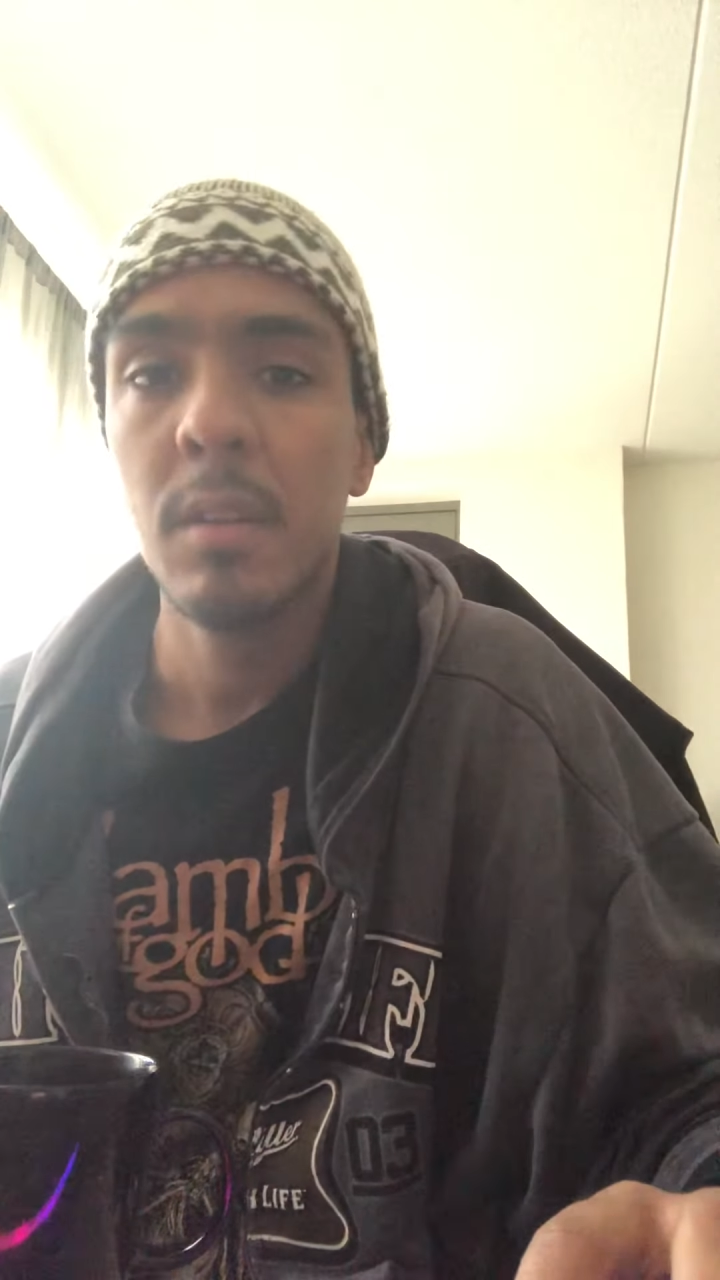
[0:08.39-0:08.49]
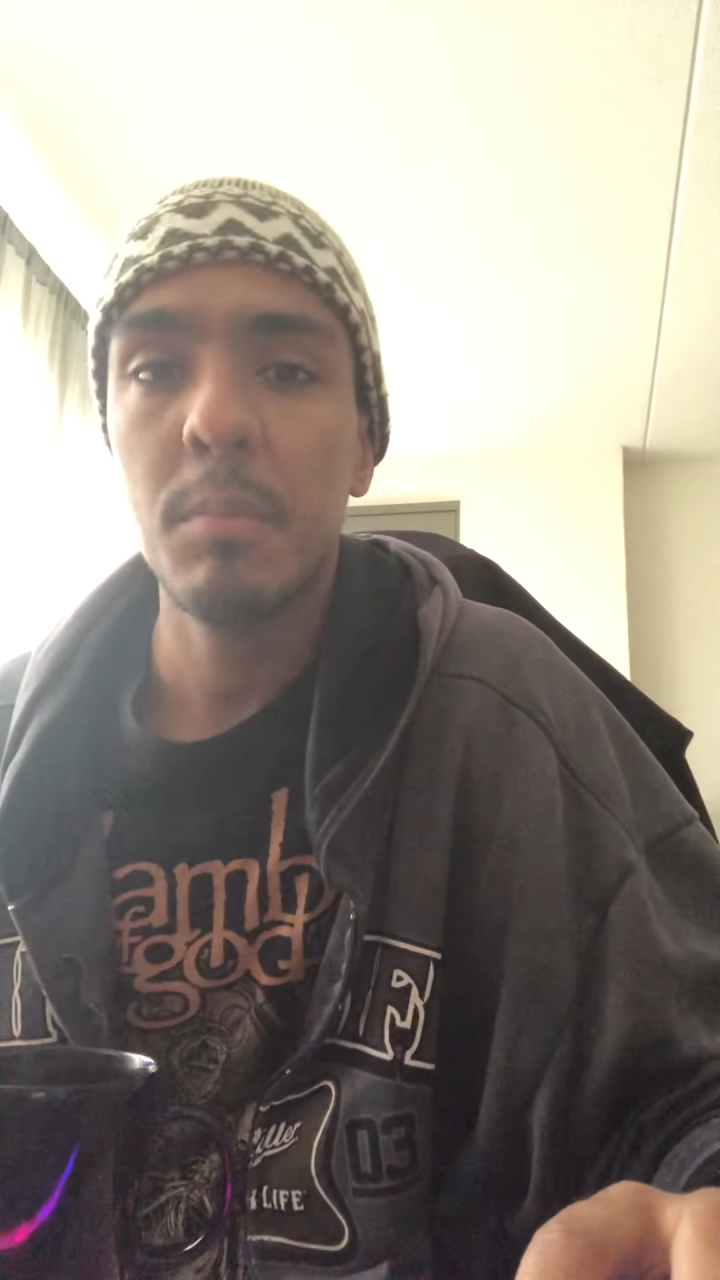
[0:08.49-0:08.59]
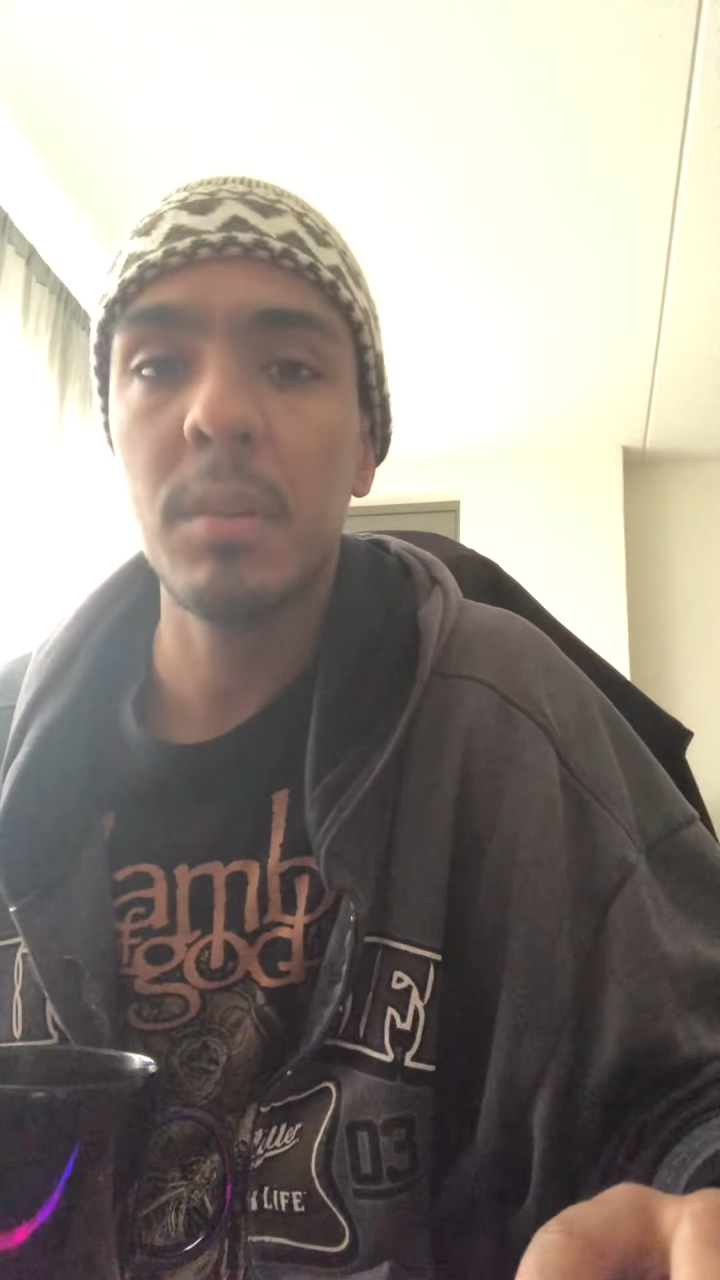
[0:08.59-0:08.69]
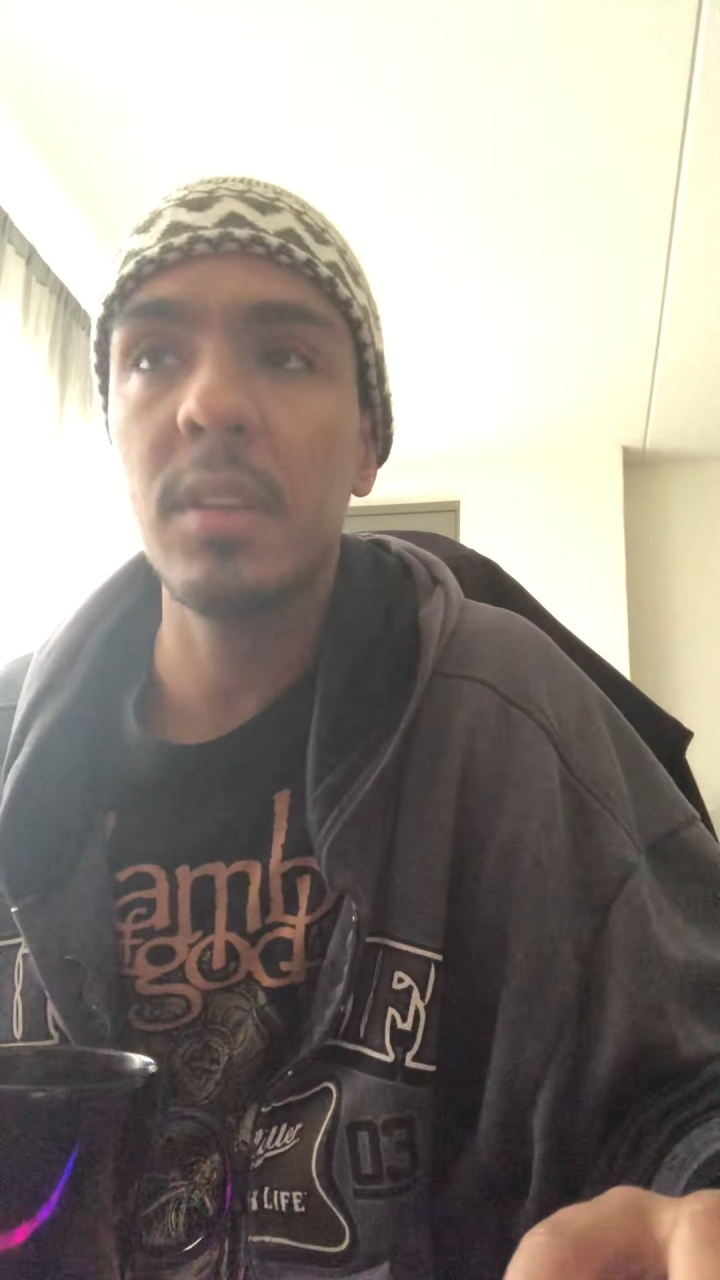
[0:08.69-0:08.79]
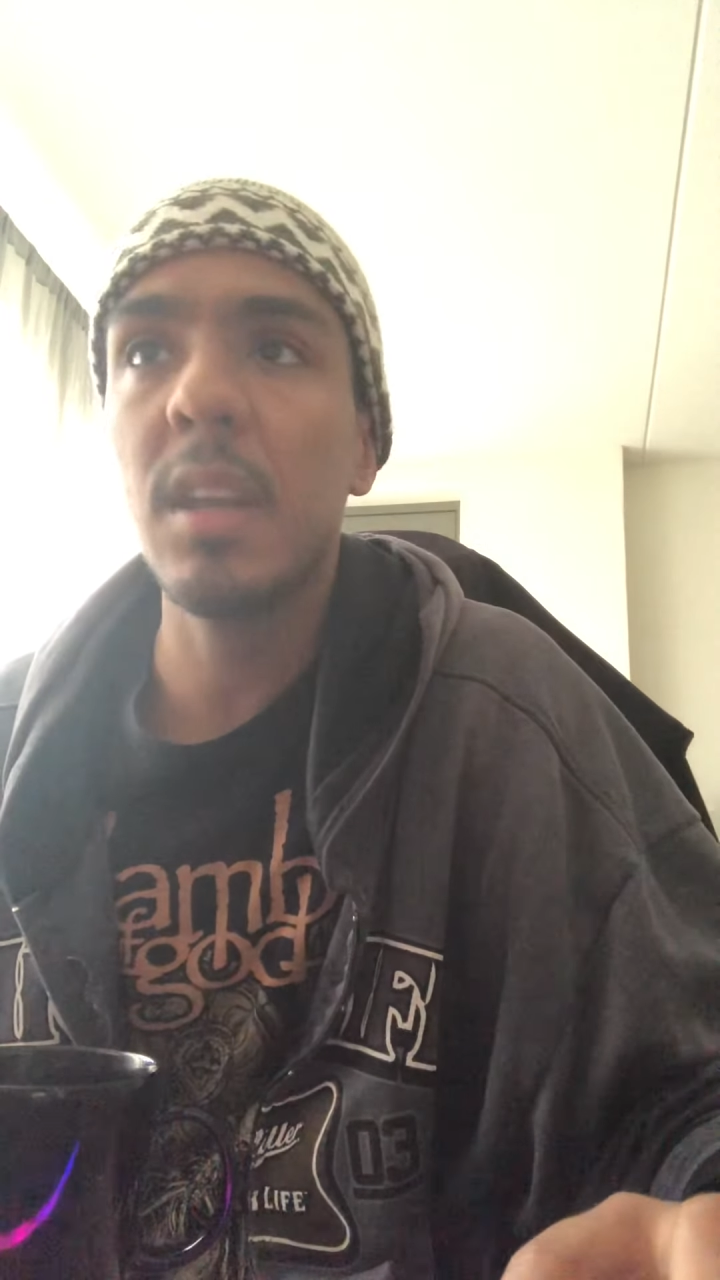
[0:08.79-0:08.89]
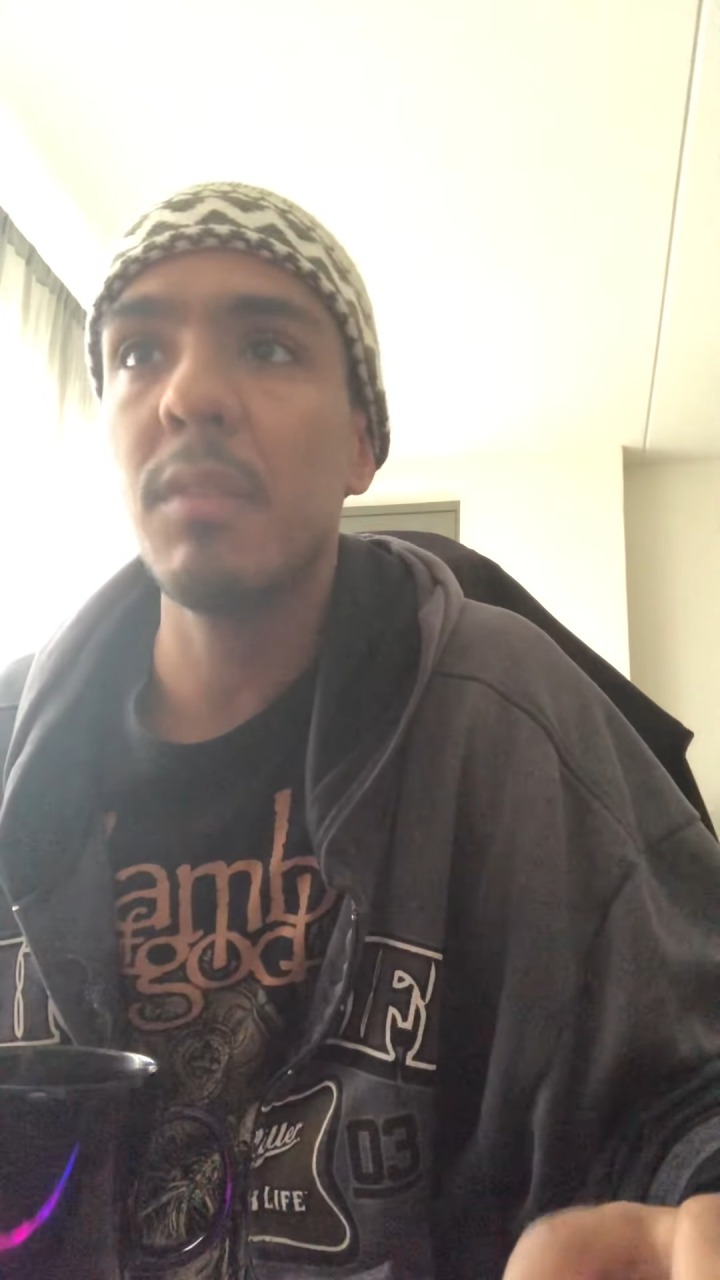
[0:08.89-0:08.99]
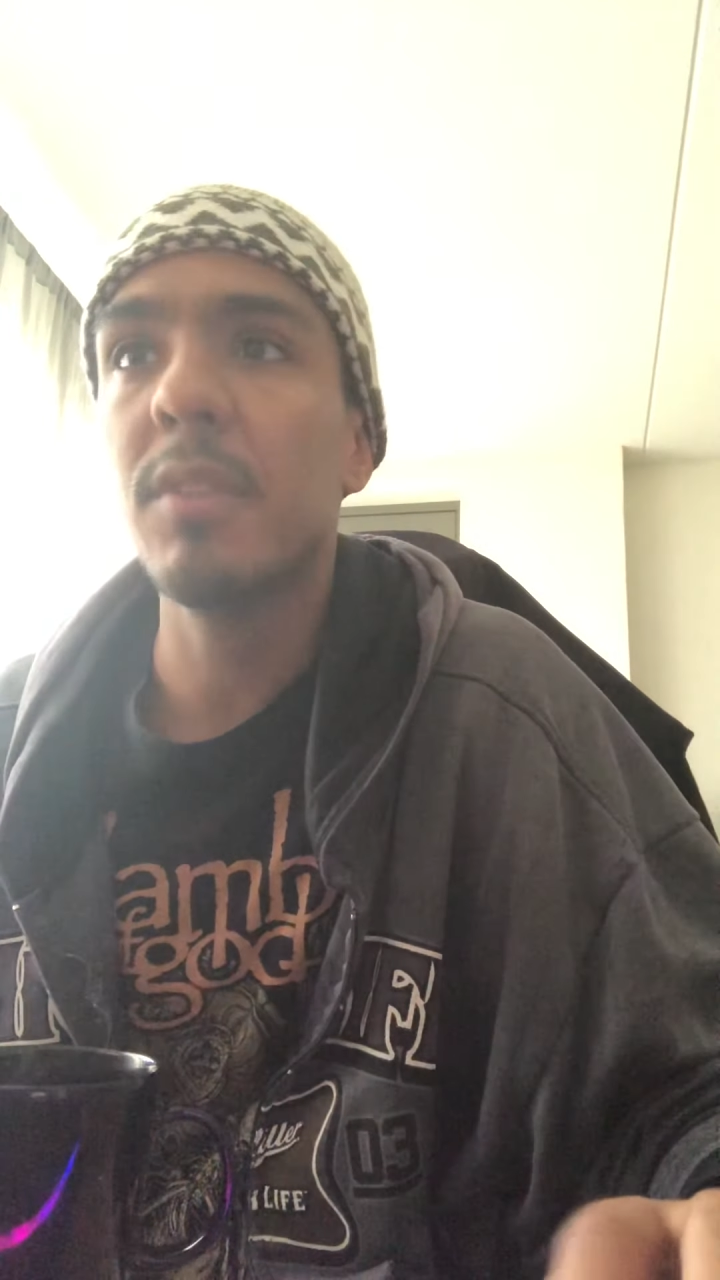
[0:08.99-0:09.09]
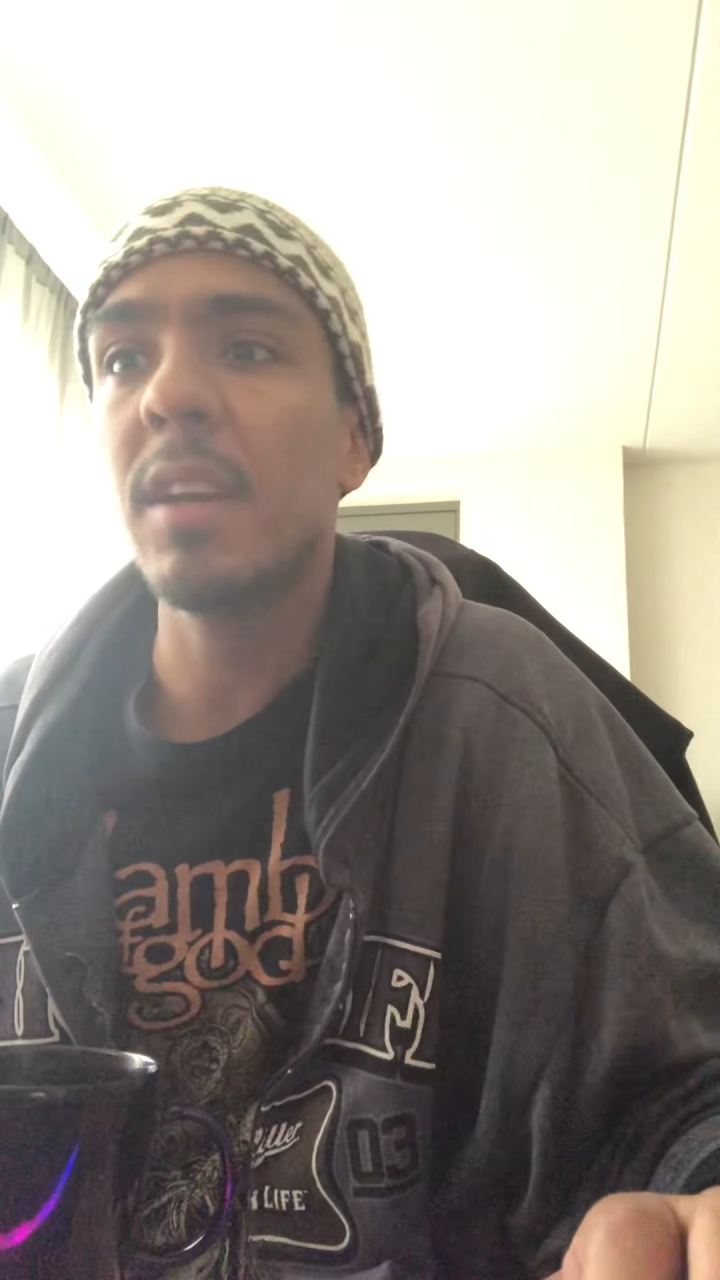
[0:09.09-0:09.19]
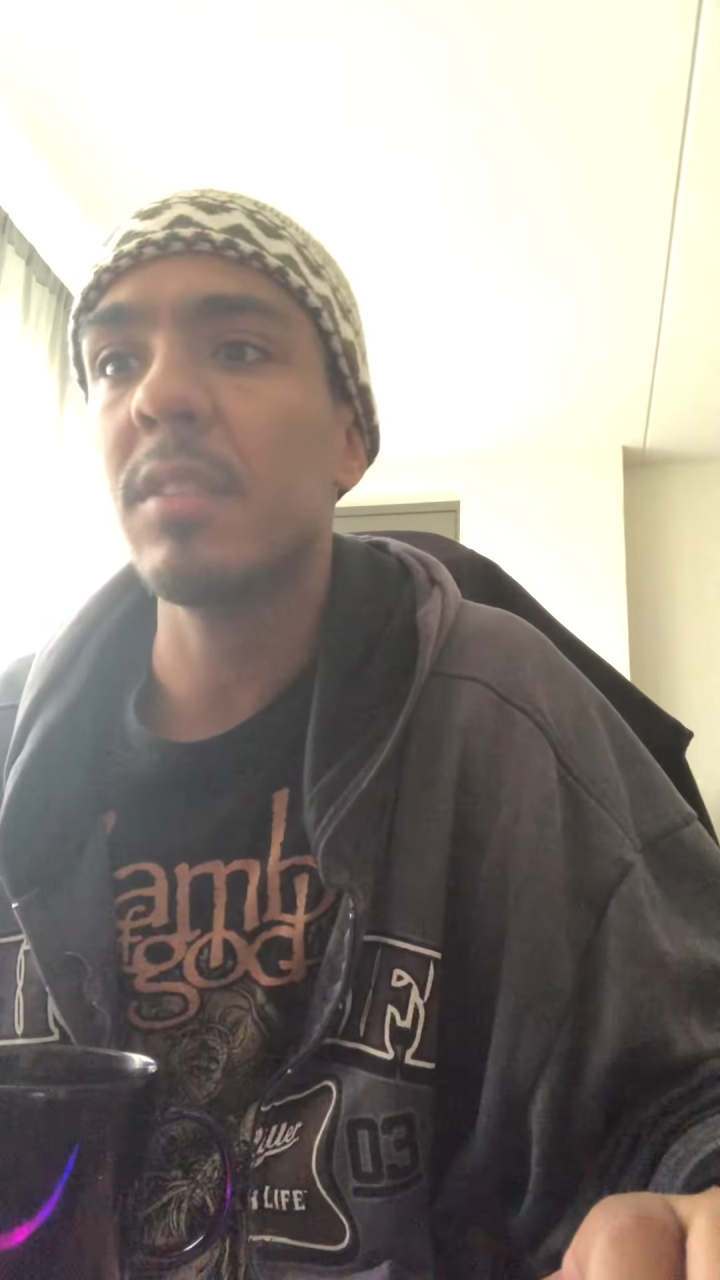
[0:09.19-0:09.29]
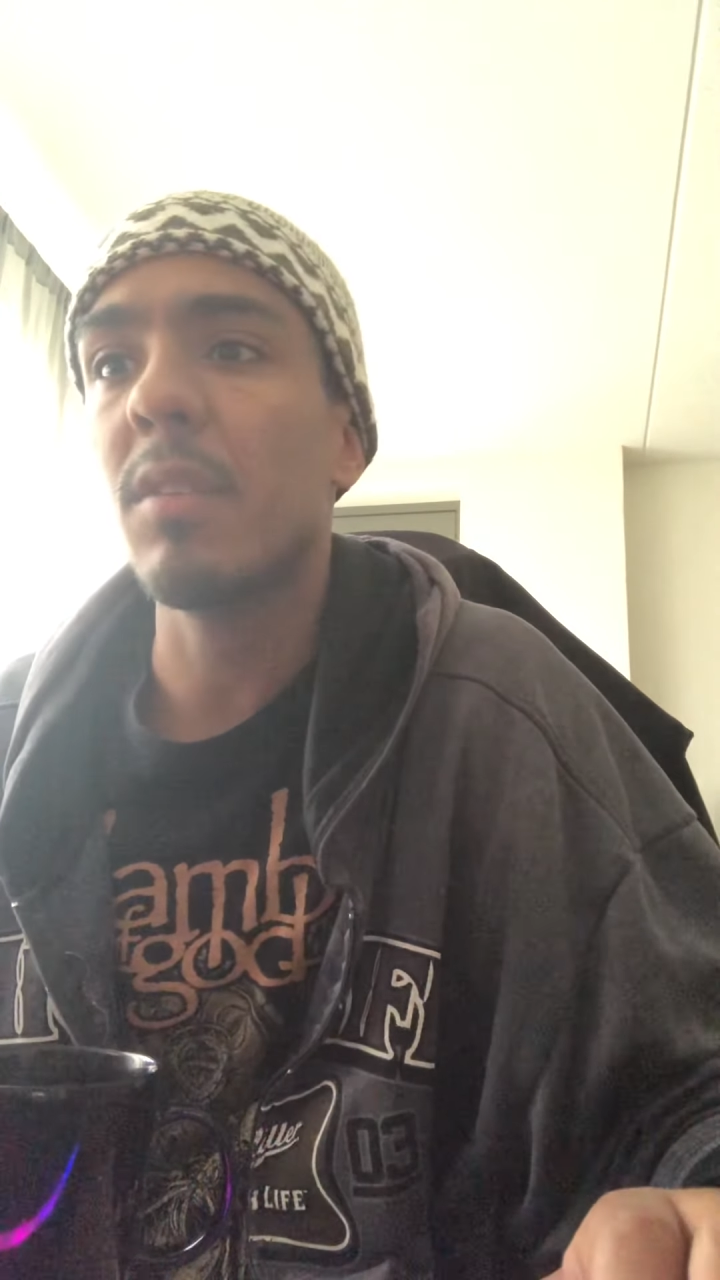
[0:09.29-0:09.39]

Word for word: believe that